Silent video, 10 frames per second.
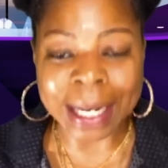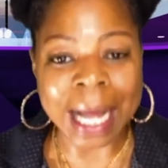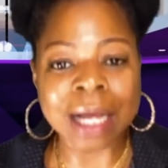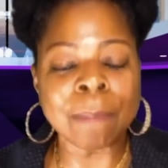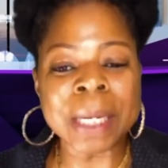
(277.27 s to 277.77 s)
I
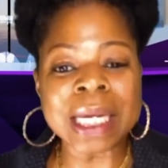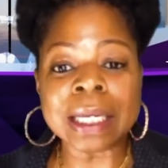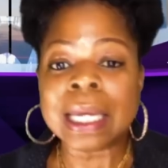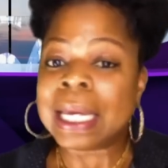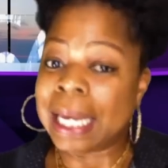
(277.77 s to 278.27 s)
could
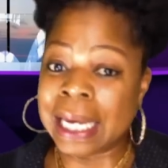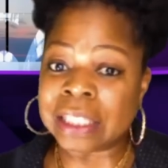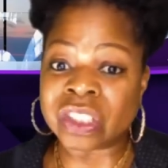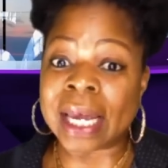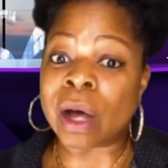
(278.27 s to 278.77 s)
be in
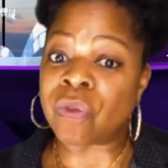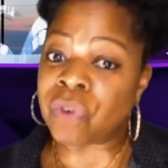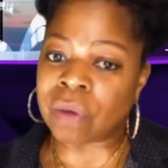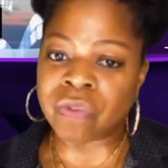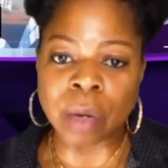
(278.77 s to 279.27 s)
jail
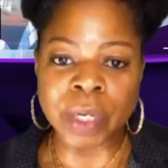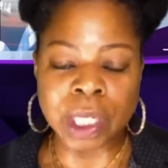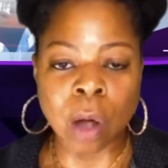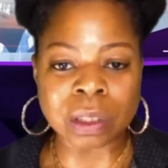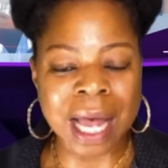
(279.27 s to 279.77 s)
for a very
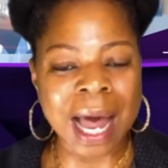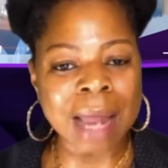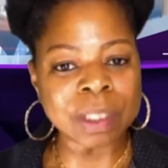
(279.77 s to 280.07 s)
long time.